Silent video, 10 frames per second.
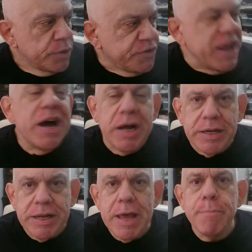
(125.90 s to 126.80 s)

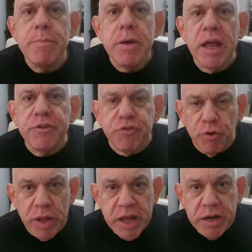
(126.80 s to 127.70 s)
Dion Lim and
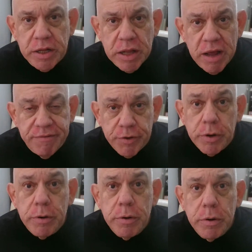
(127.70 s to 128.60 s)
Julian Glover
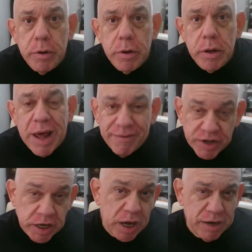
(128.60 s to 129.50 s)
have a
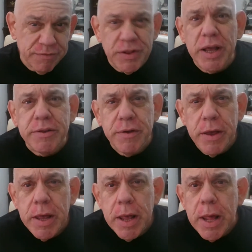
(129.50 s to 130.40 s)
conflict.
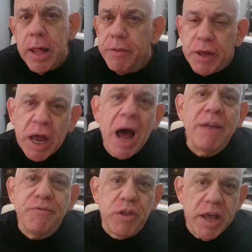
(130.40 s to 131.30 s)
The
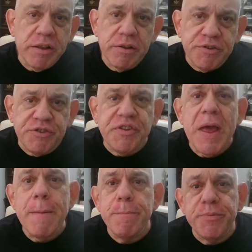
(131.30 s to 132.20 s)
conflict
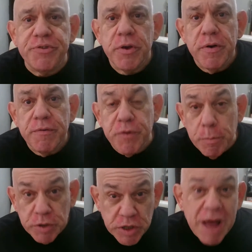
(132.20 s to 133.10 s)
stems
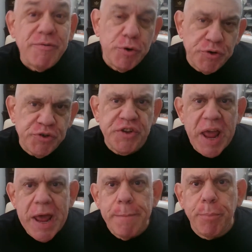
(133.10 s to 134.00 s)
from Glover's
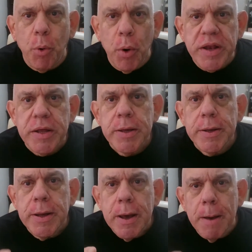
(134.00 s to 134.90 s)
standpoint
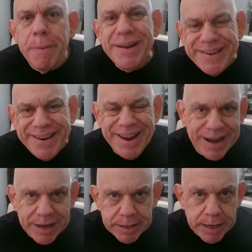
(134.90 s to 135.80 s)
about
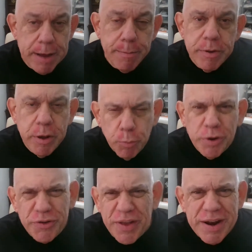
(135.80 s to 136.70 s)
Dion Lim. And what
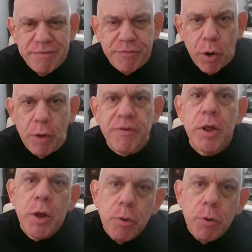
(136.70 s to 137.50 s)
does that involve?